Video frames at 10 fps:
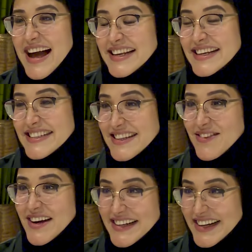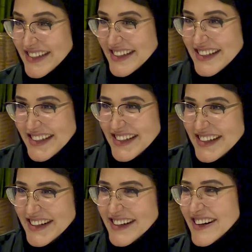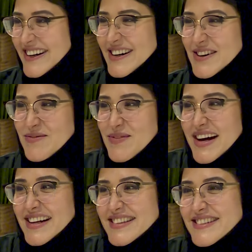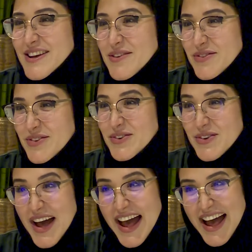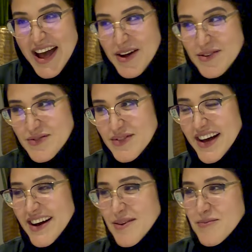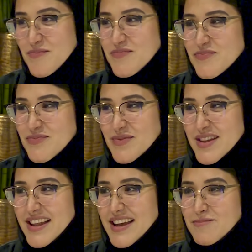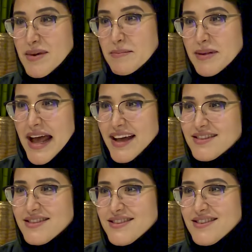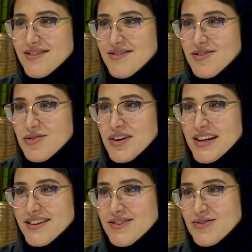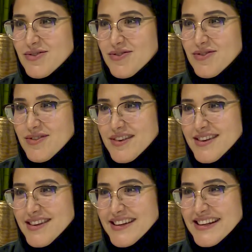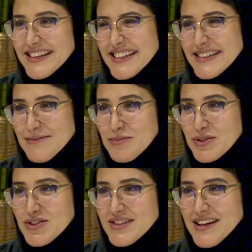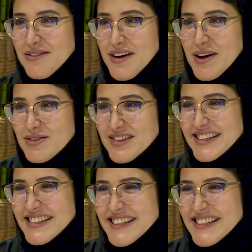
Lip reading: Al Ain is a very nice city, but if you have like big plans, you really need to push yourself out.